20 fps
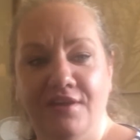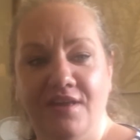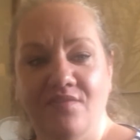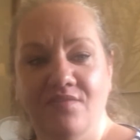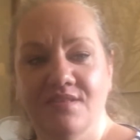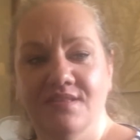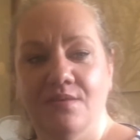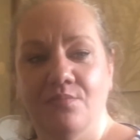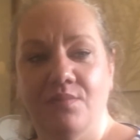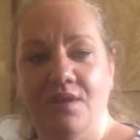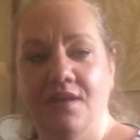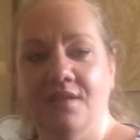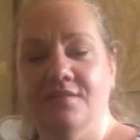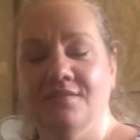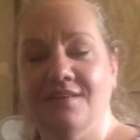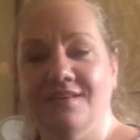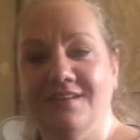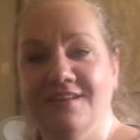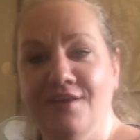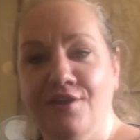given to
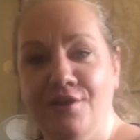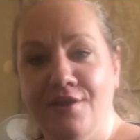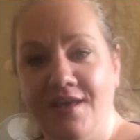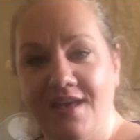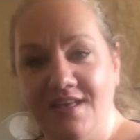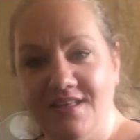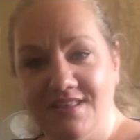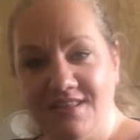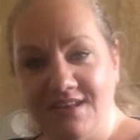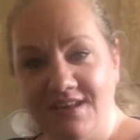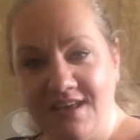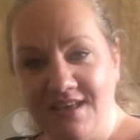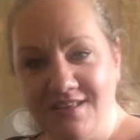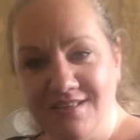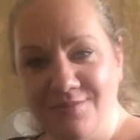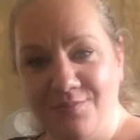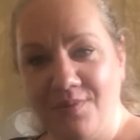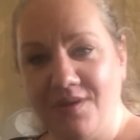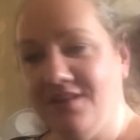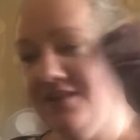Brandon. It's a
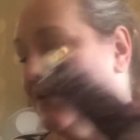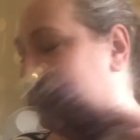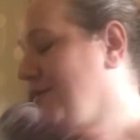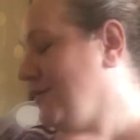nice one."